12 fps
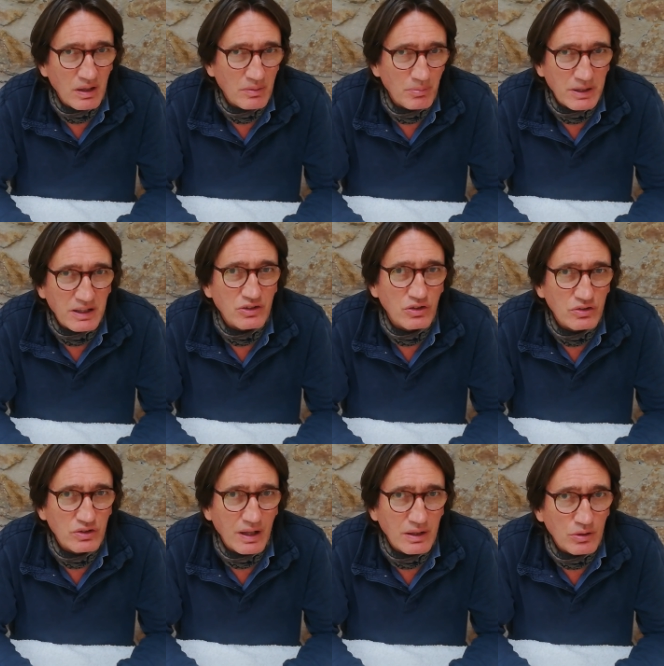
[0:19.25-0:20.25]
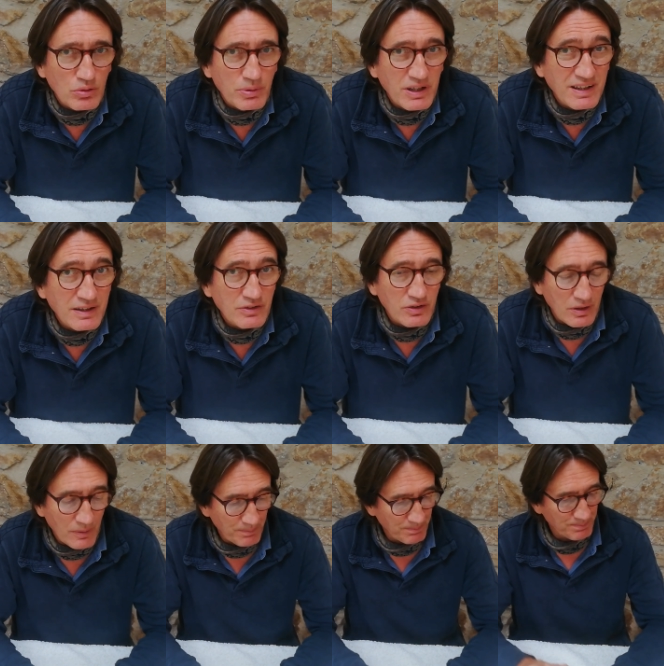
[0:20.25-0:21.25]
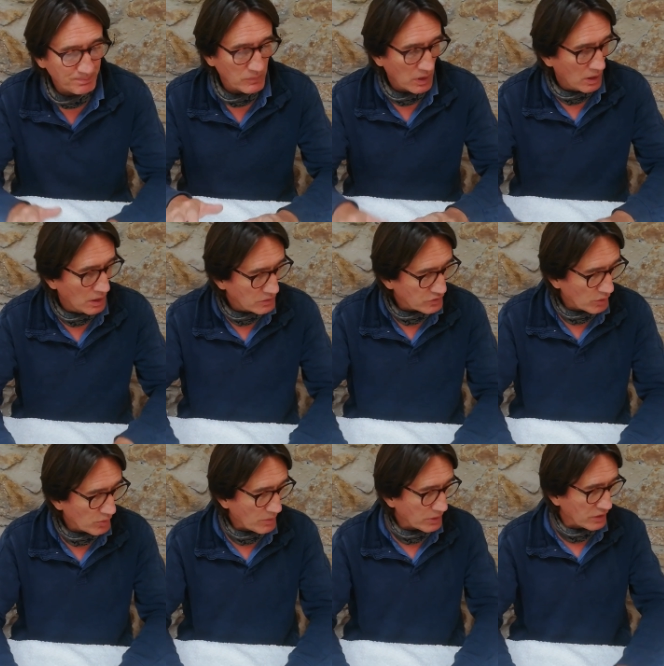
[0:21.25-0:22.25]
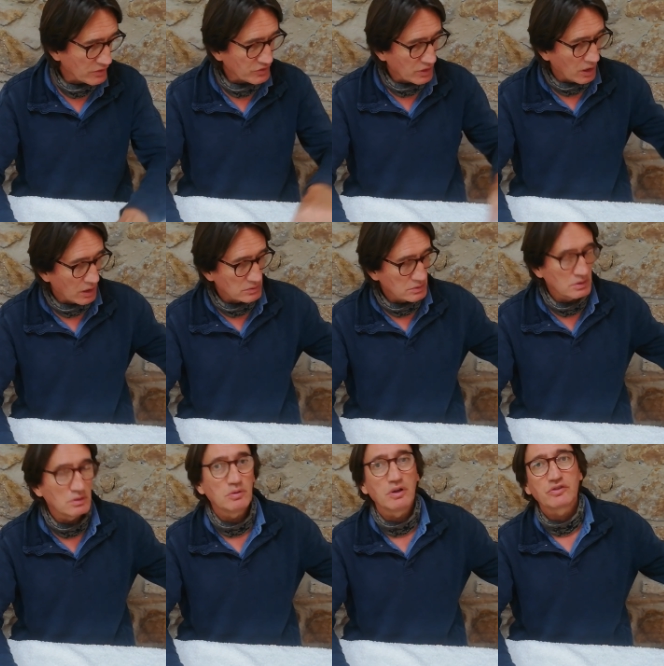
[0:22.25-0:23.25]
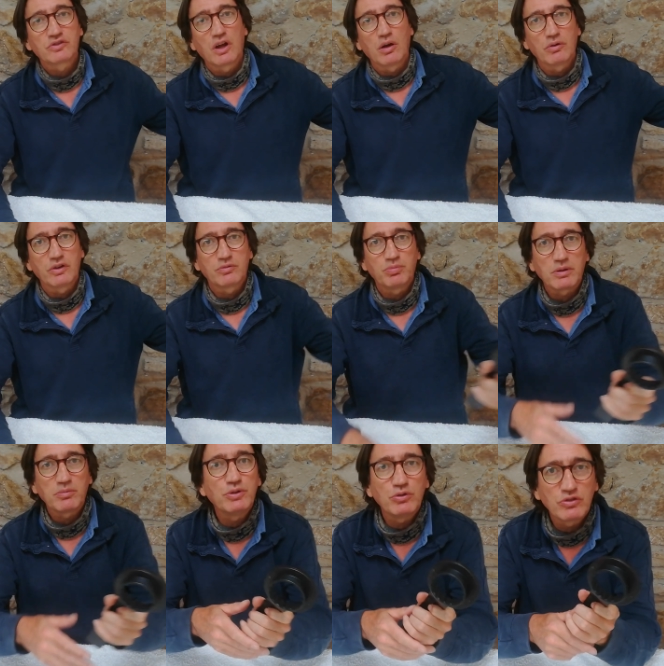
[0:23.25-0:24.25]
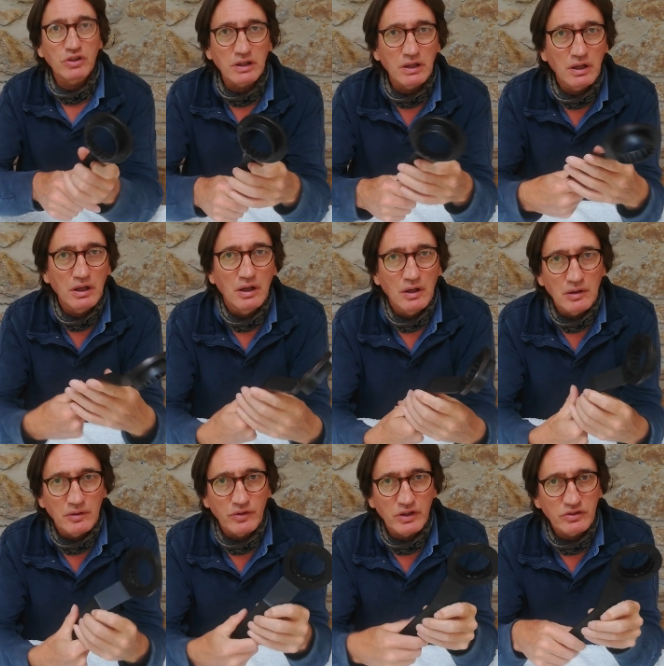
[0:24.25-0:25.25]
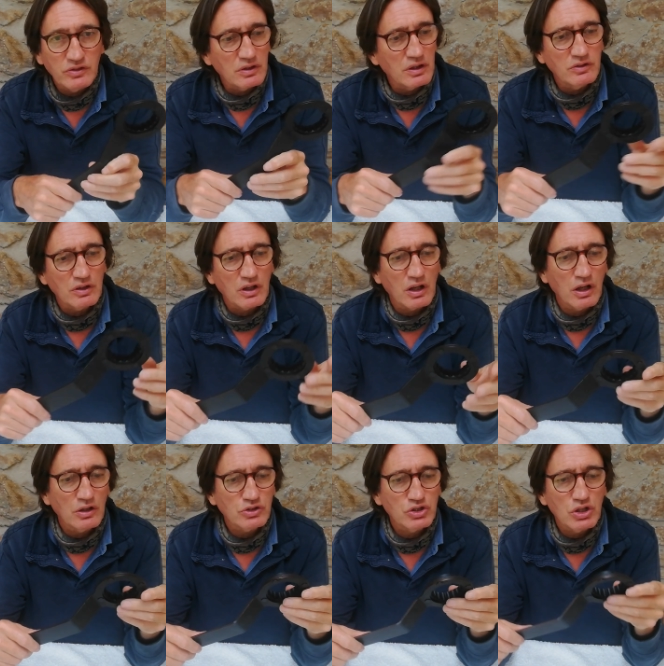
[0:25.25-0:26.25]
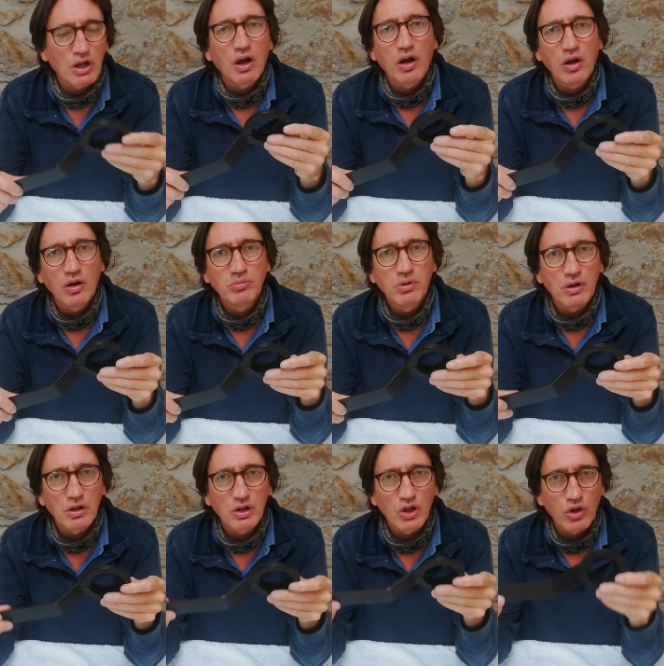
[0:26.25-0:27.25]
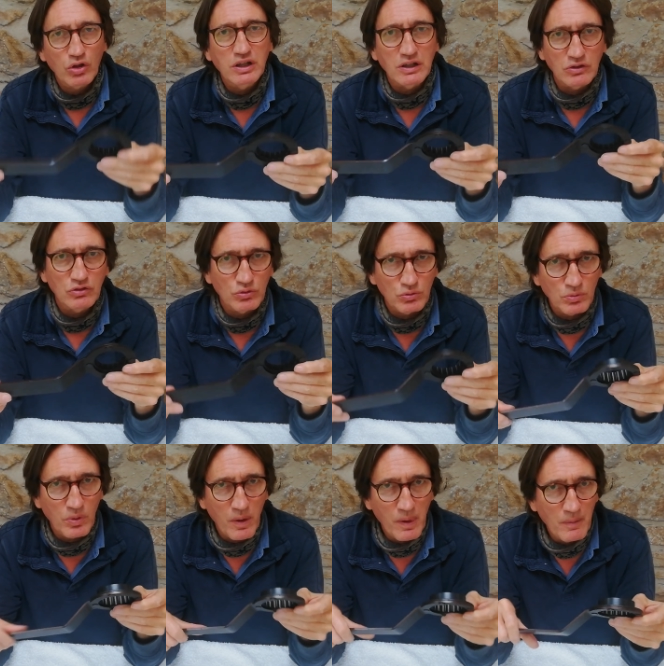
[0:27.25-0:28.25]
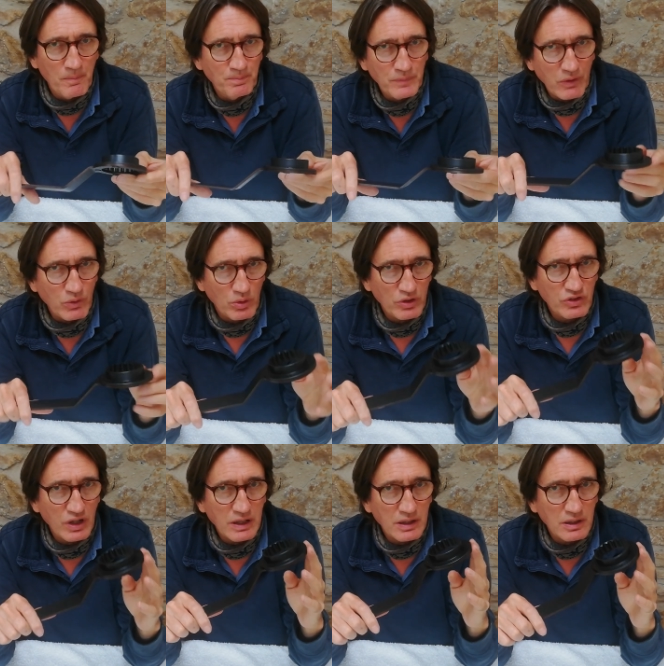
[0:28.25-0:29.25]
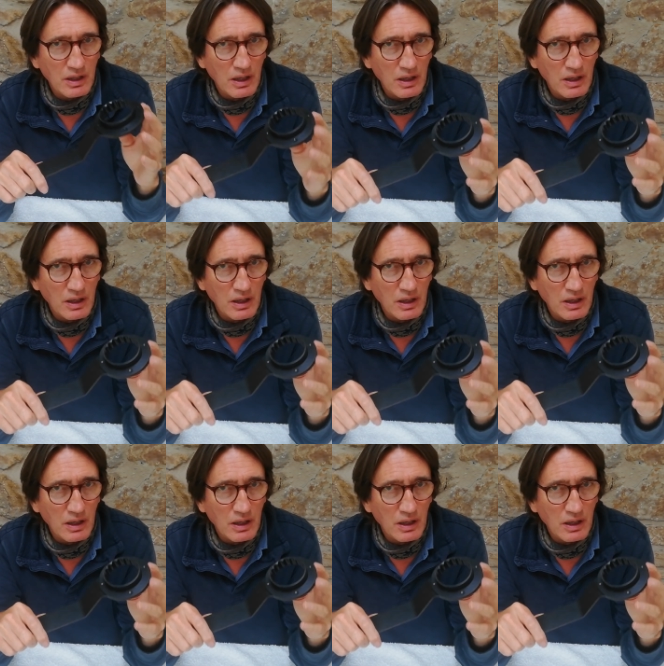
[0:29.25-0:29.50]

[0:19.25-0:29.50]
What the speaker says: make it just that little bit easier. So where are we going to start? Oh, let's start with this big beauty. This is a clutch hub locking tool. If you want to take